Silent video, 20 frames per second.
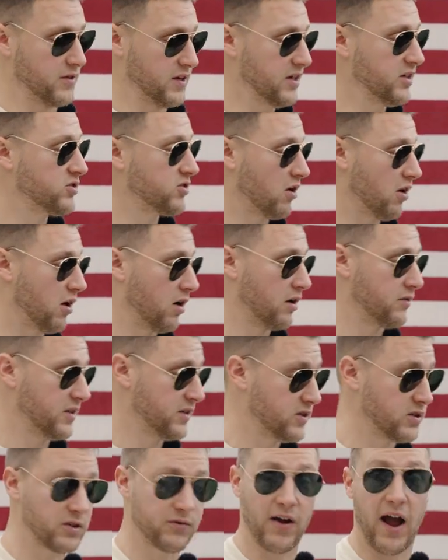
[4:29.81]

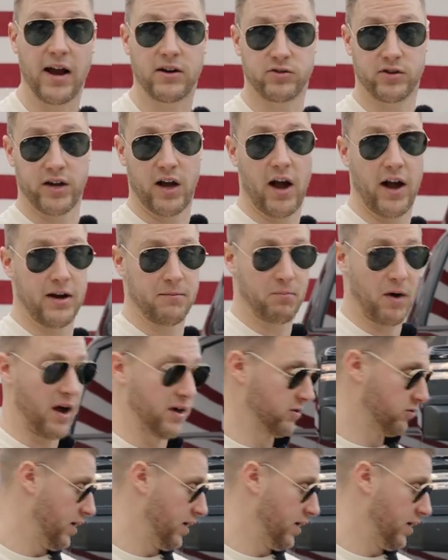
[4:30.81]
This is factory height, by the